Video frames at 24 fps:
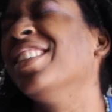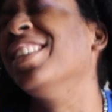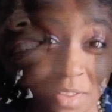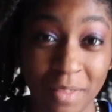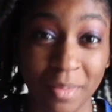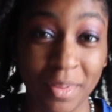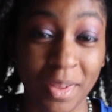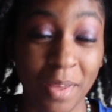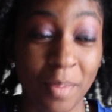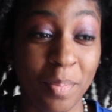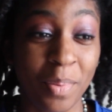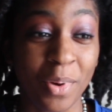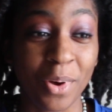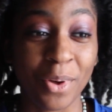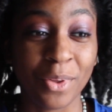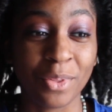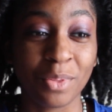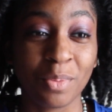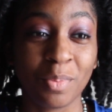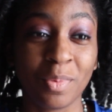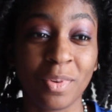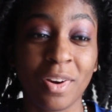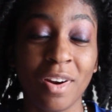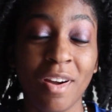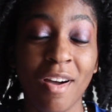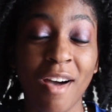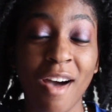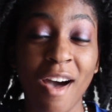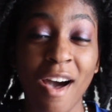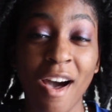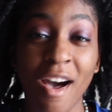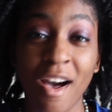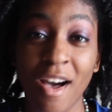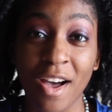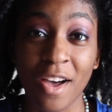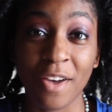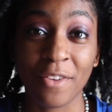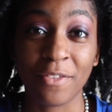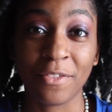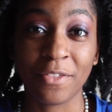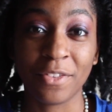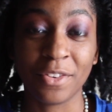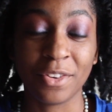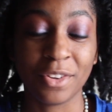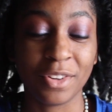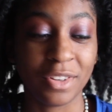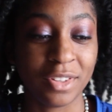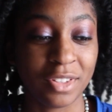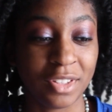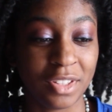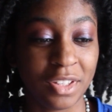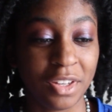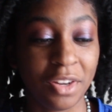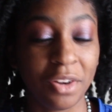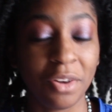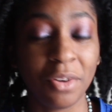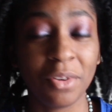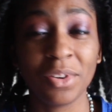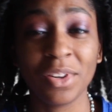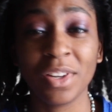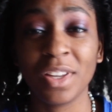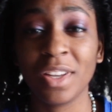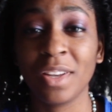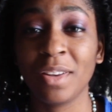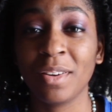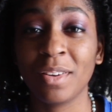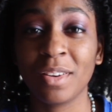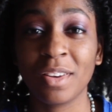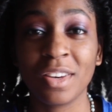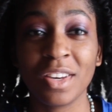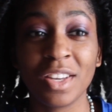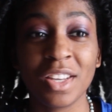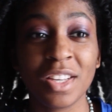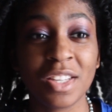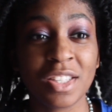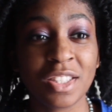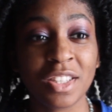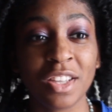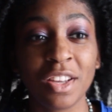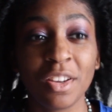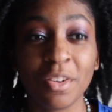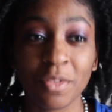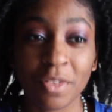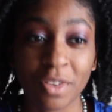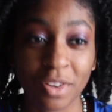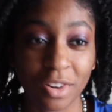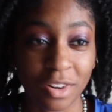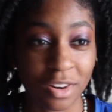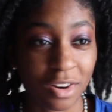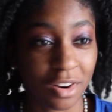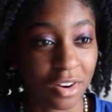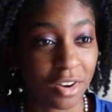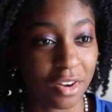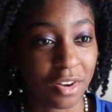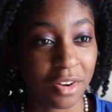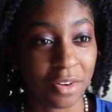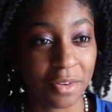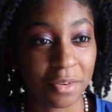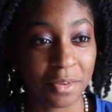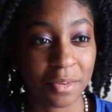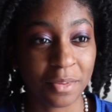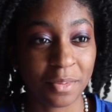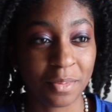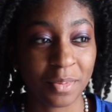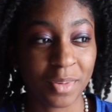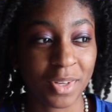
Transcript: And they both were awful. The only decent girl